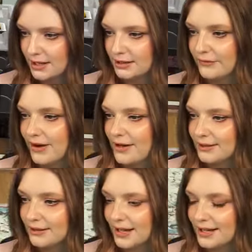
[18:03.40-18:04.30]
Love how the
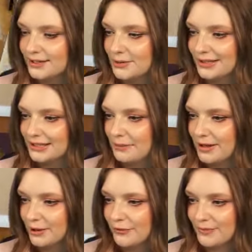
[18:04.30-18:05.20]
line going in the
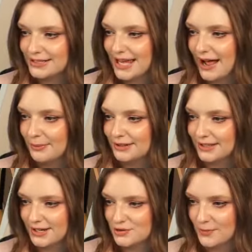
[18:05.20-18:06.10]
middle of my tablet that
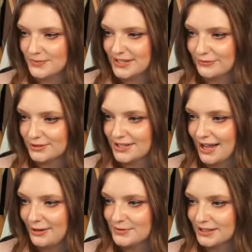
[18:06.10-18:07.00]
I dropped several
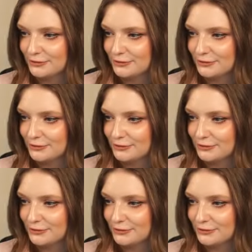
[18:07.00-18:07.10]
times on the